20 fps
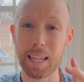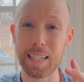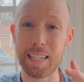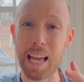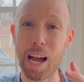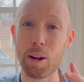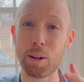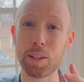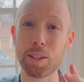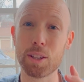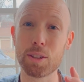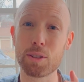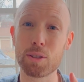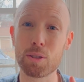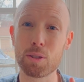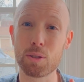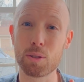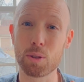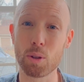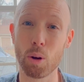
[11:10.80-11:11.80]
down in the
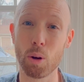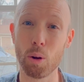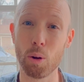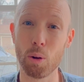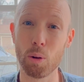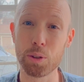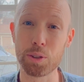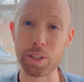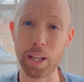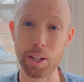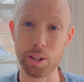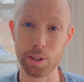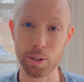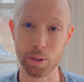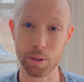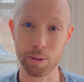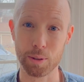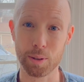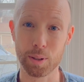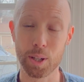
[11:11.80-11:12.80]
soul
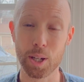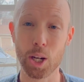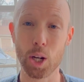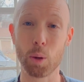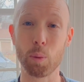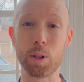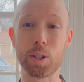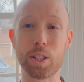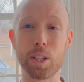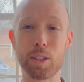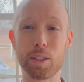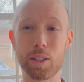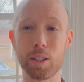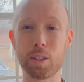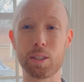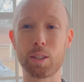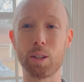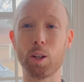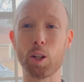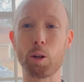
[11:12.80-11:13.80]
center, which is the
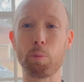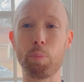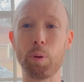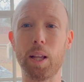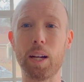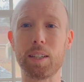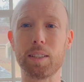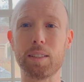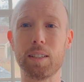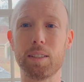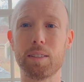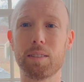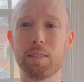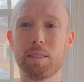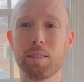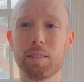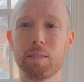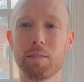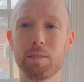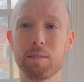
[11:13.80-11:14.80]
solar
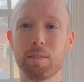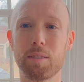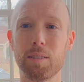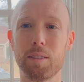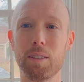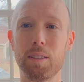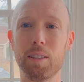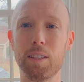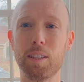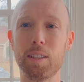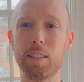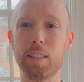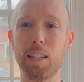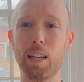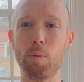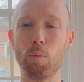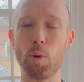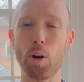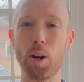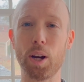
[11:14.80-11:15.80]
plexus. You can see
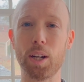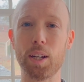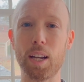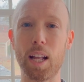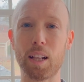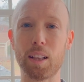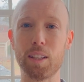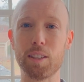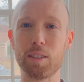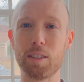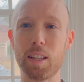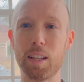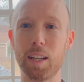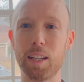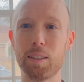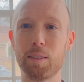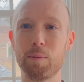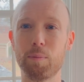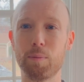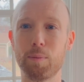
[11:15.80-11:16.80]
I'm wearing a necklace
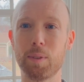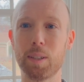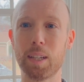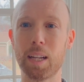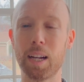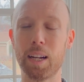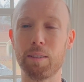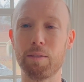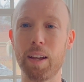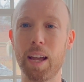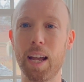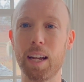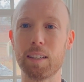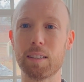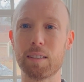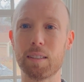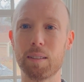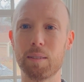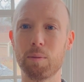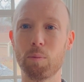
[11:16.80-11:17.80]
that kind of
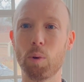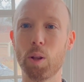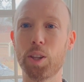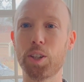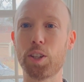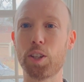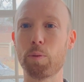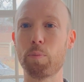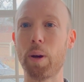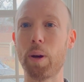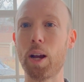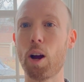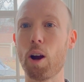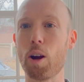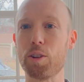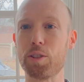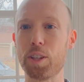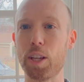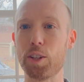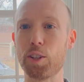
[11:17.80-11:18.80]
hangs. Well, this is my
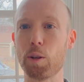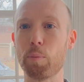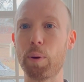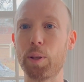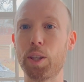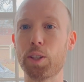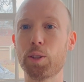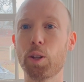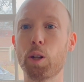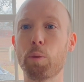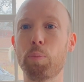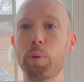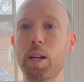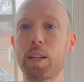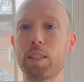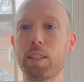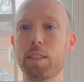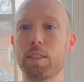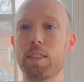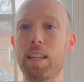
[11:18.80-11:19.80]
heart center, but the solar
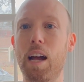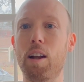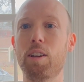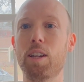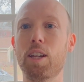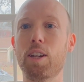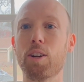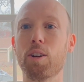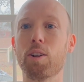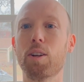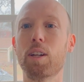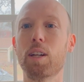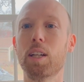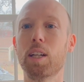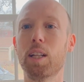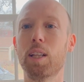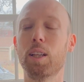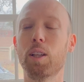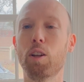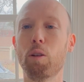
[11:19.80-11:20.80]
plexus down here,
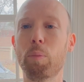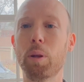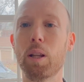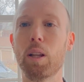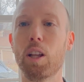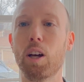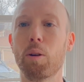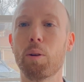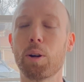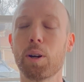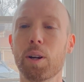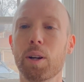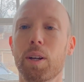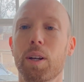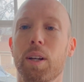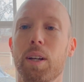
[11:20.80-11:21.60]
a little bit lower,